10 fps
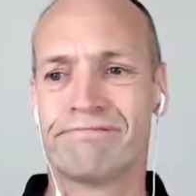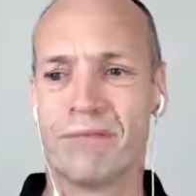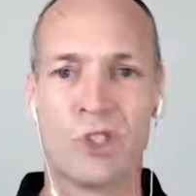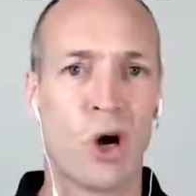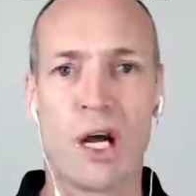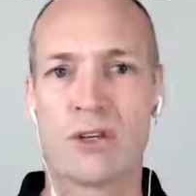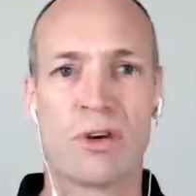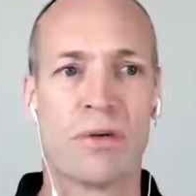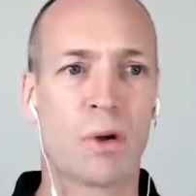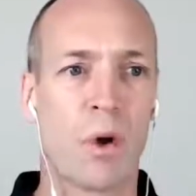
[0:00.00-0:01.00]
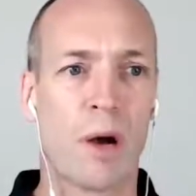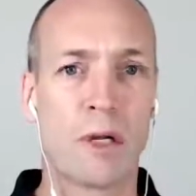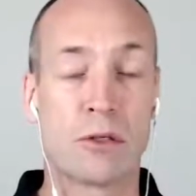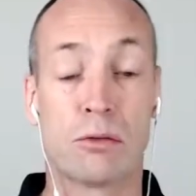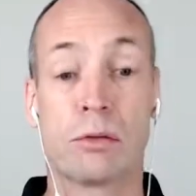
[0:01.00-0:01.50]
dietary
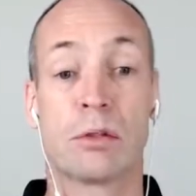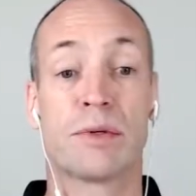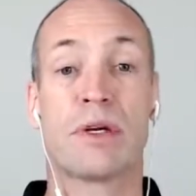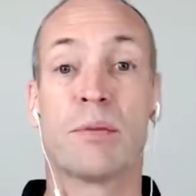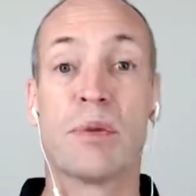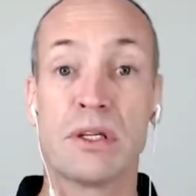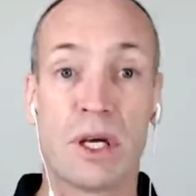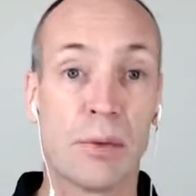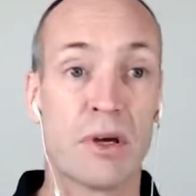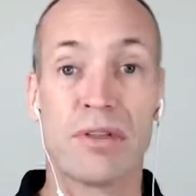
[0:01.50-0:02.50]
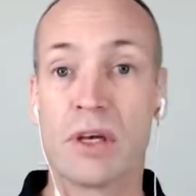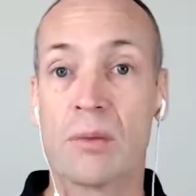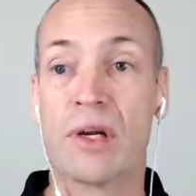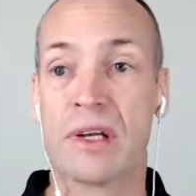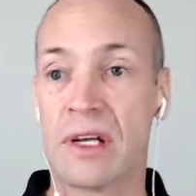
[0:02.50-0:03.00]
requirements, I'm getting a bit chubby, I think I
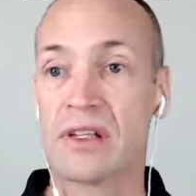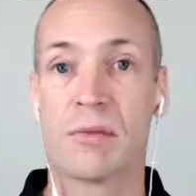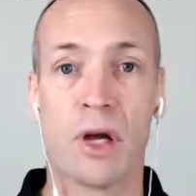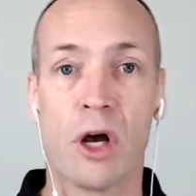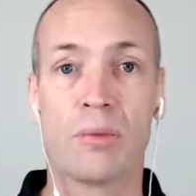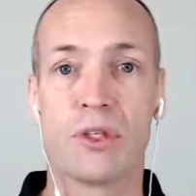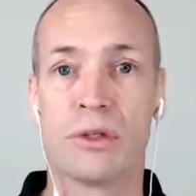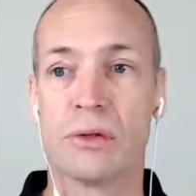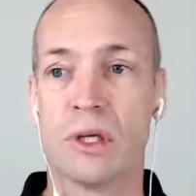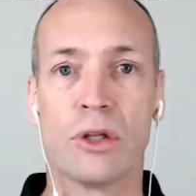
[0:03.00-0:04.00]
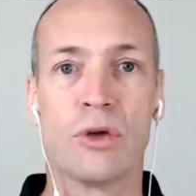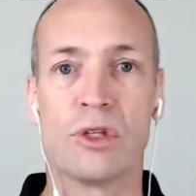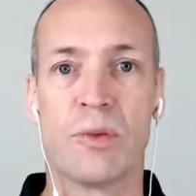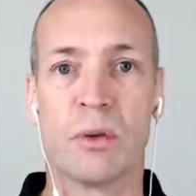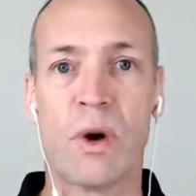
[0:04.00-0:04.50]
better get some help to lose
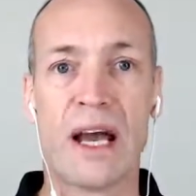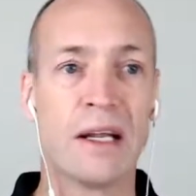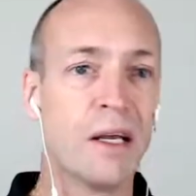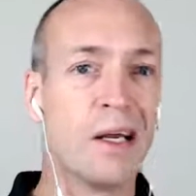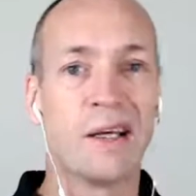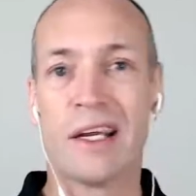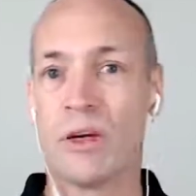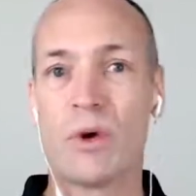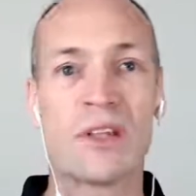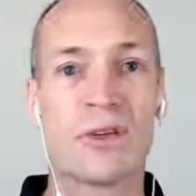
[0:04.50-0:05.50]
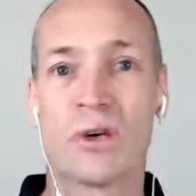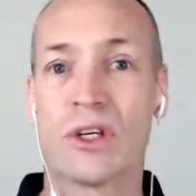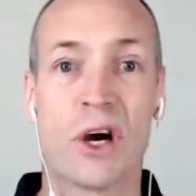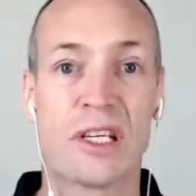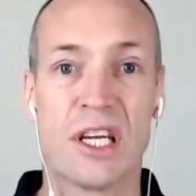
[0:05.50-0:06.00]
a bit of weight, and you went and saw a
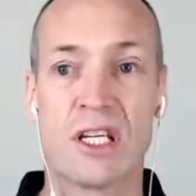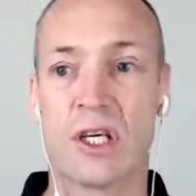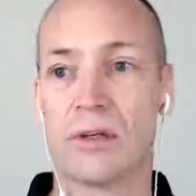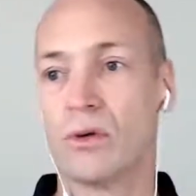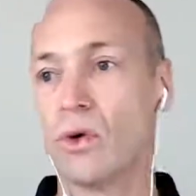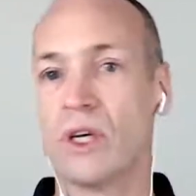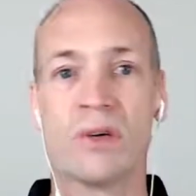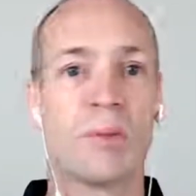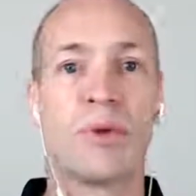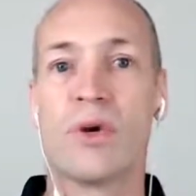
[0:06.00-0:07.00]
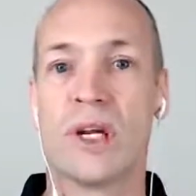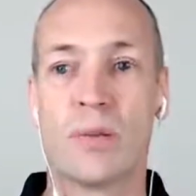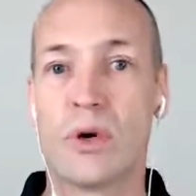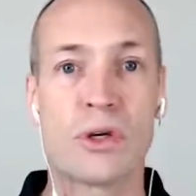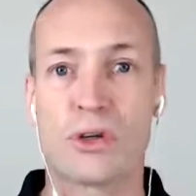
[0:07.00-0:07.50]
dietitian, or you employed a
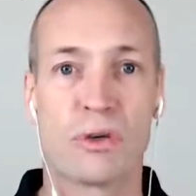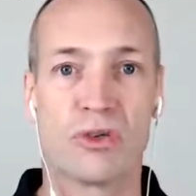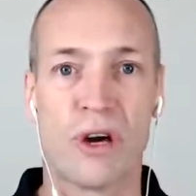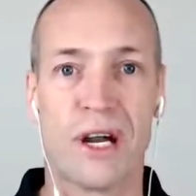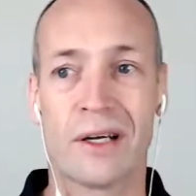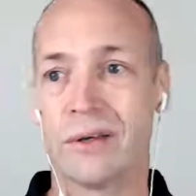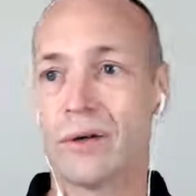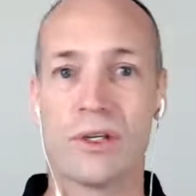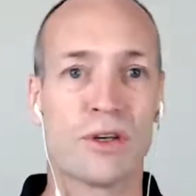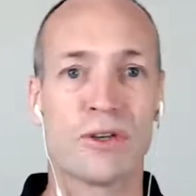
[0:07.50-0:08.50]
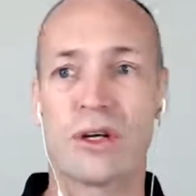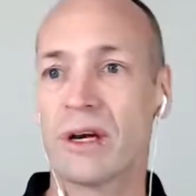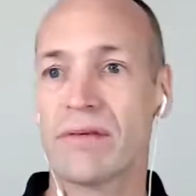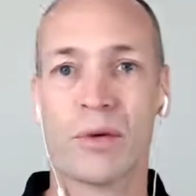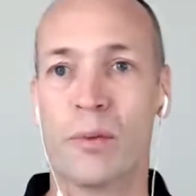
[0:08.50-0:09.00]
personal trainer, or you signed
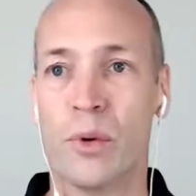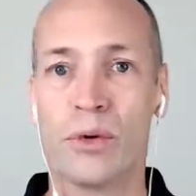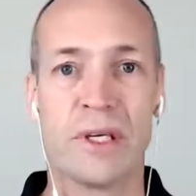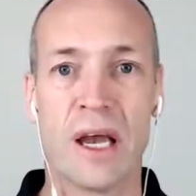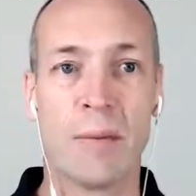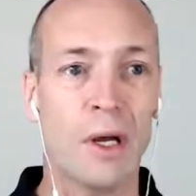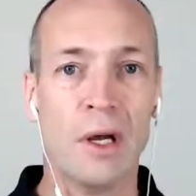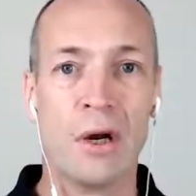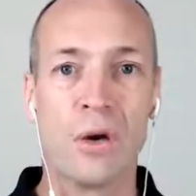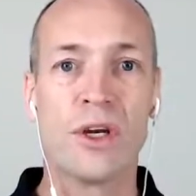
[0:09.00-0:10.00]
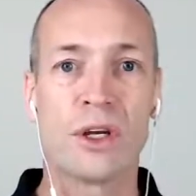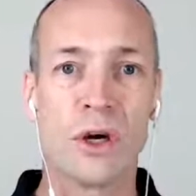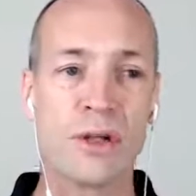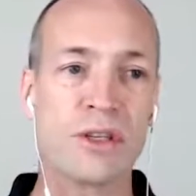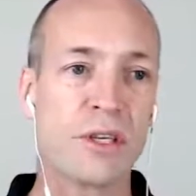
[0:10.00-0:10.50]
up for a boot camp, or you
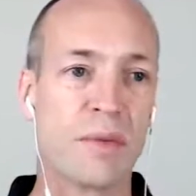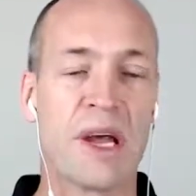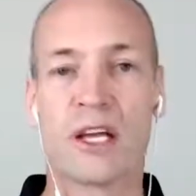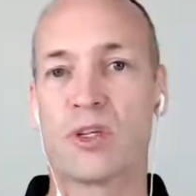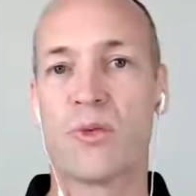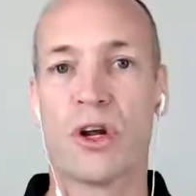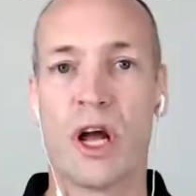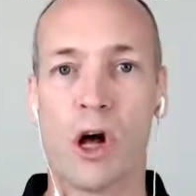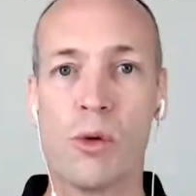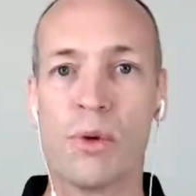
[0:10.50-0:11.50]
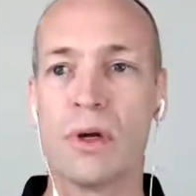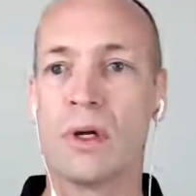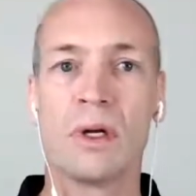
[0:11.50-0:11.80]
got some expert help,